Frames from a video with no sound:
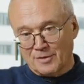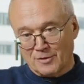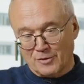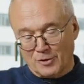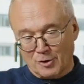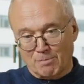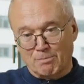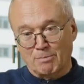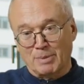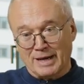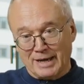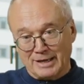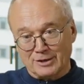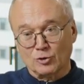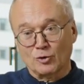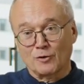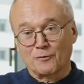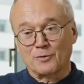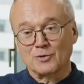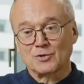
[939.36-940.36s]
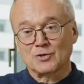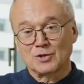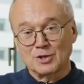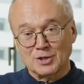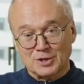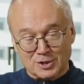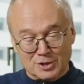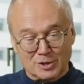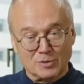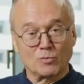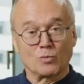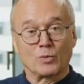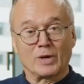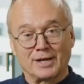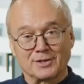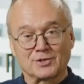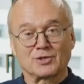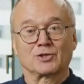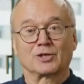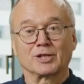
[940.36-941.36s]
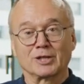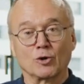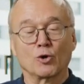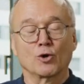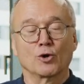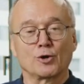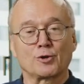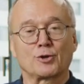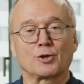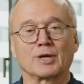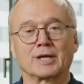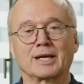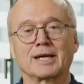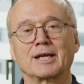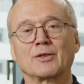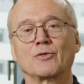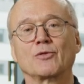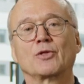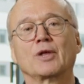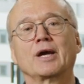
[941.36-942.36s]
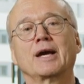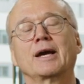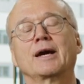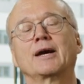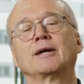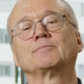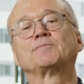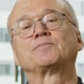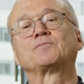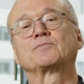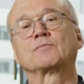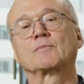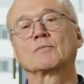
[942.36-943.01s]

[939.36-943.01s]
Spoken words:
the part of the system where still earthing in there